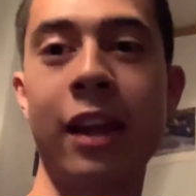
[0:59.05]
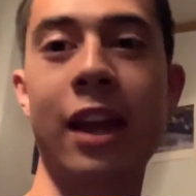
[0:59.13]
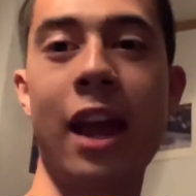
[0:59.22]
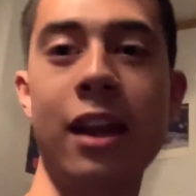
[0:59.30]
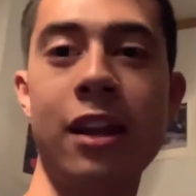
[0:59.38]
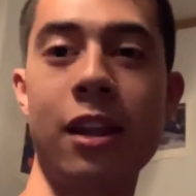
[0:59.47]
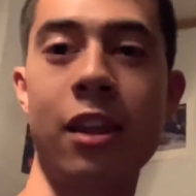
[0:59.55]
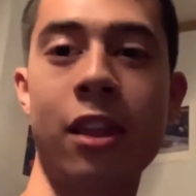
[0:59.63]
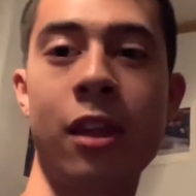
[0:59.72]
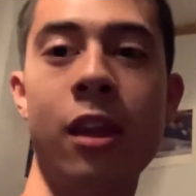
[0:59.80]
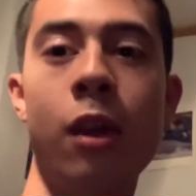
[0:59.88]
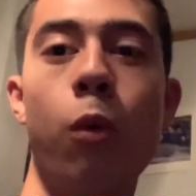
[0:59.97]
Kenneth
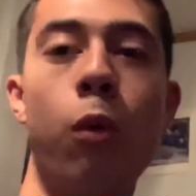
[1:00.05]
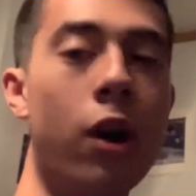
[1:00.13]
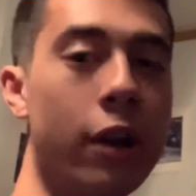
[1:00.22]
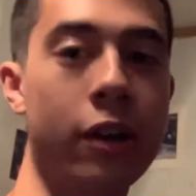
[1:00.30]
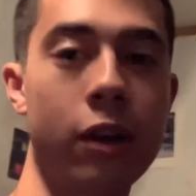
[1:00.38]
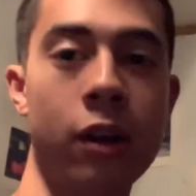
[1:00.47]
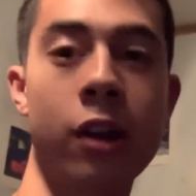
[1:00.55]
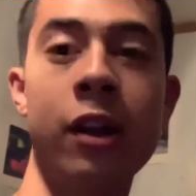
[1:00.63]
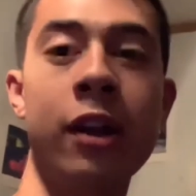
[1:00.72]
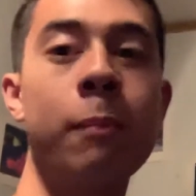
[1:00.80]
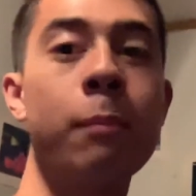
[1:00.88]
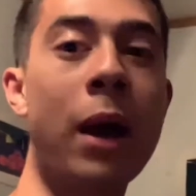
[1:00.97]
Walker
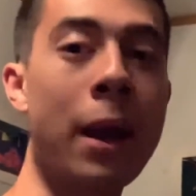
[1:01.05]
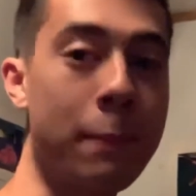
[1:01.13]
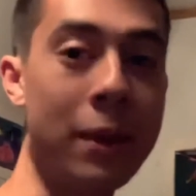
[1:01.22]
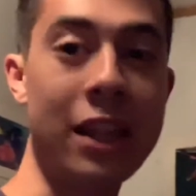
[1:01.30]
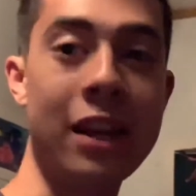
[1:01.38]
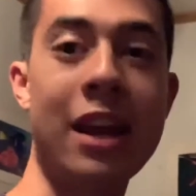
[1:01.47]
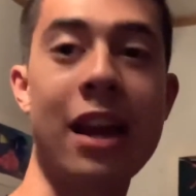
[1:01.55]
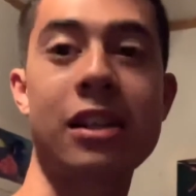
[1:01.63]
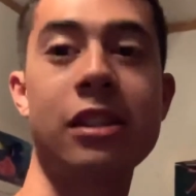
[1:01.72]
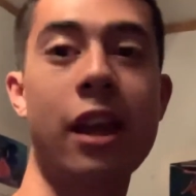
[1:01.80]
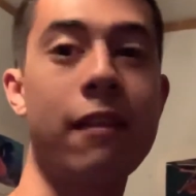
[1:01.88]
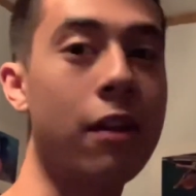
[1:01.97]
might be the
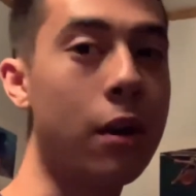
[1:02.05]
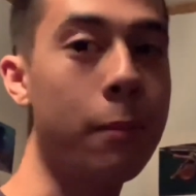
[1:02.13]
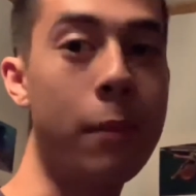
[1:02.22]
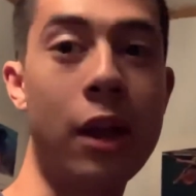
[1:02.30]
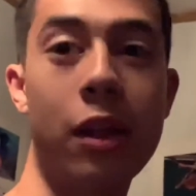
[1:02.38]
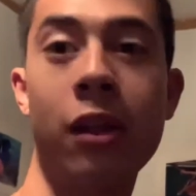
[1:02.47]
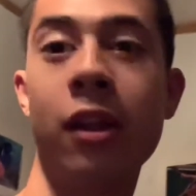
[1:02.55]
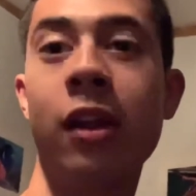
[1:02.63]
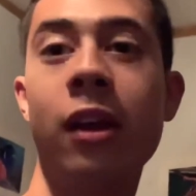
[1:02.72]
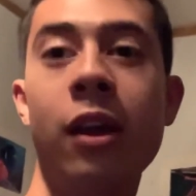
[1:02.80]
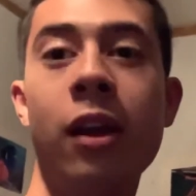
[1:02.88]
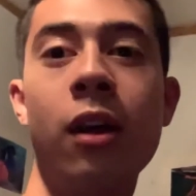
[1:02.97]
next Le'Veon Bell.
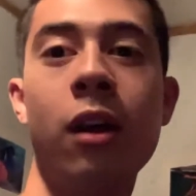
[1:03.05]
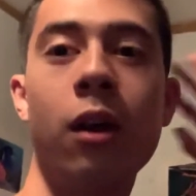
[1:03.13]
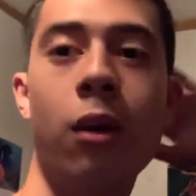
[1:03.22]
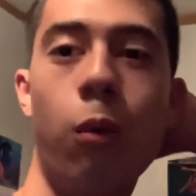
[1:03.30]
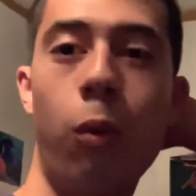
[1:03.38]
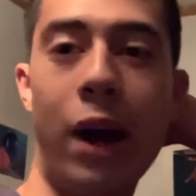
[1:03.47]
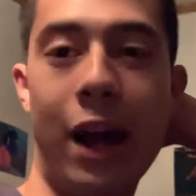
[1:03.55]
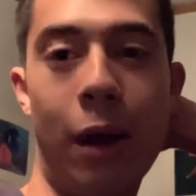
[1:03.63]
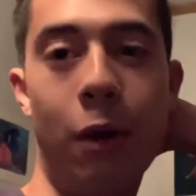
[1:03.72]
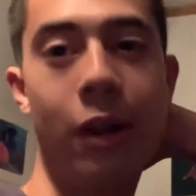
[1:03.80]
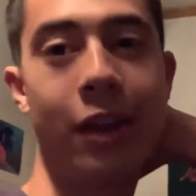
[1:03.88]
Wow.